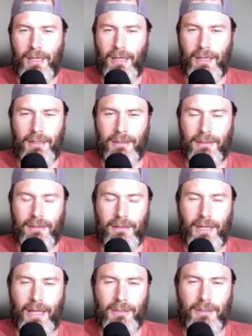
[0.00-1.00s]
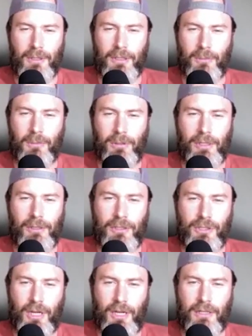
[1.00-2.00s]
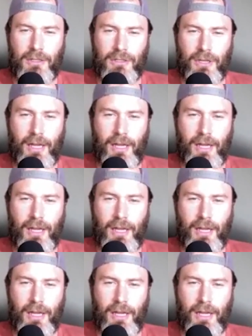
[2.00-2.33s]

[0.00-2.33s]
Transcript: And that has been completely changed.